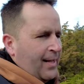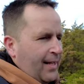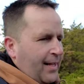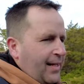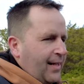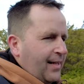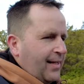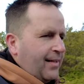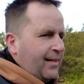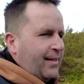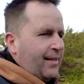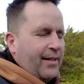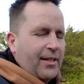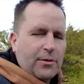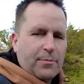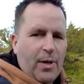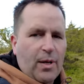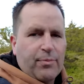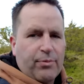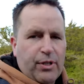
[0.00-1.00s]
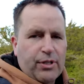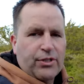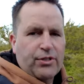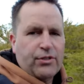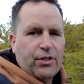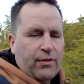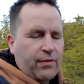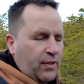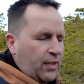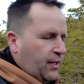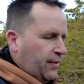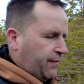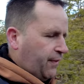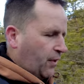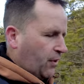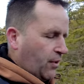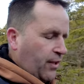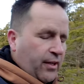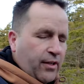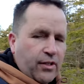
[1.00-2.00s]
And here's my impressions of it. I
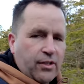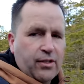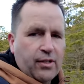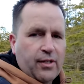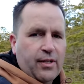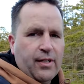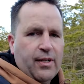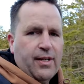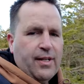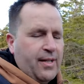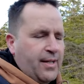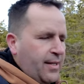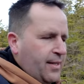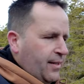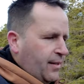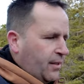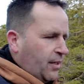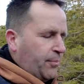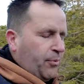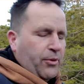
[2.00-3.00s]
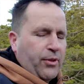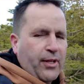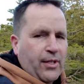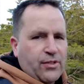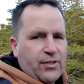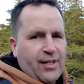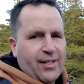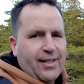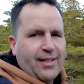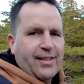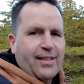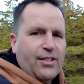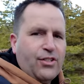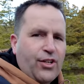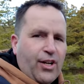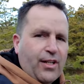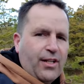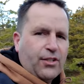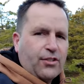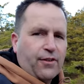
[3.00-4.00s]
found a lot of good, a couple of things that I think
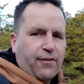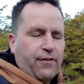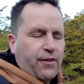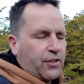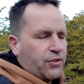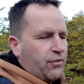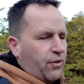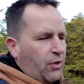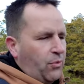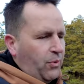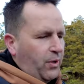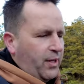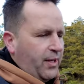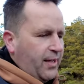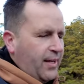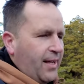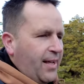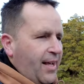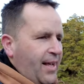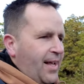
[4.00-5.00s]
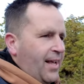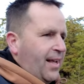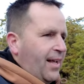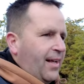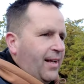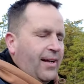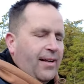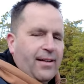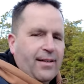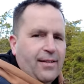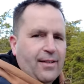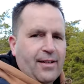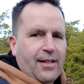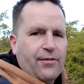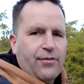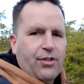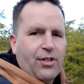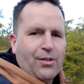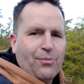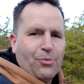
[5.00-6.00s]
DJI needs to fix right away, and
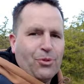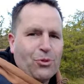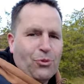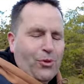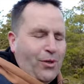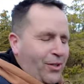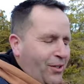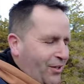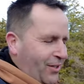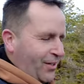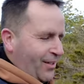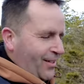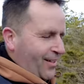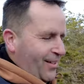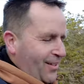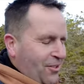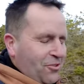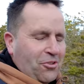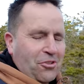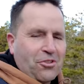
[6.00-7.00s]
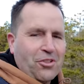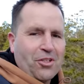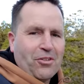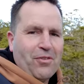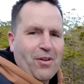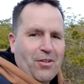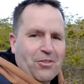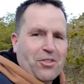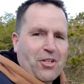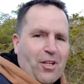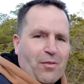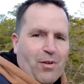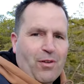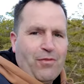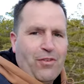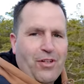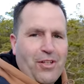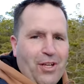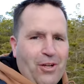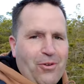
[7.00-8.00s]
everything in between. So stick around, check out
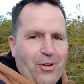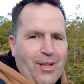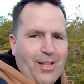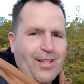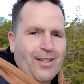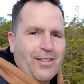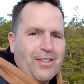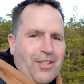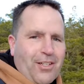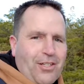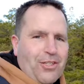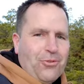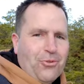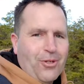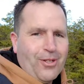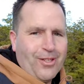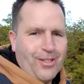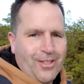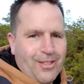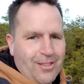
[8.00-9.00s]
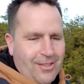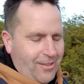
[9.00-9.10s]
my video, and let's get into it.